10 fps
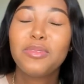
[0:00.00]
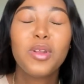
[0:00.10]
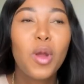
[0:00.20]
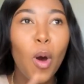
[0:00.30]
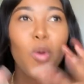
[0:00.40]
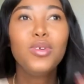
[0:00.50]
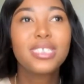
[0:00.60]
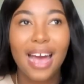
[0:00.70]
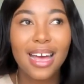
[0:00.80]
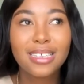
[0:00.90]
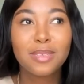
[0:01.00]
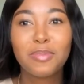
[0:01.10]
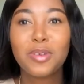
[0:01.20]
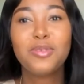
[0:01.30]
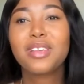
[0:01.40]
No, who's guys? But
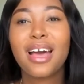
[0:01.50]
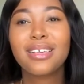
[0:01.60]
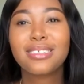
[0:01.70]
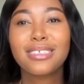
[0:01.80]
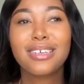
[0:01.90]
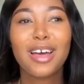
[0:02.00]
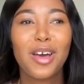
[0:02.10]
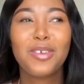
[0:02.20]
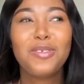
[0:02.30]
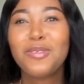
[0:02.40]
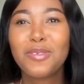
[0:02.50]
who's guys? Are you?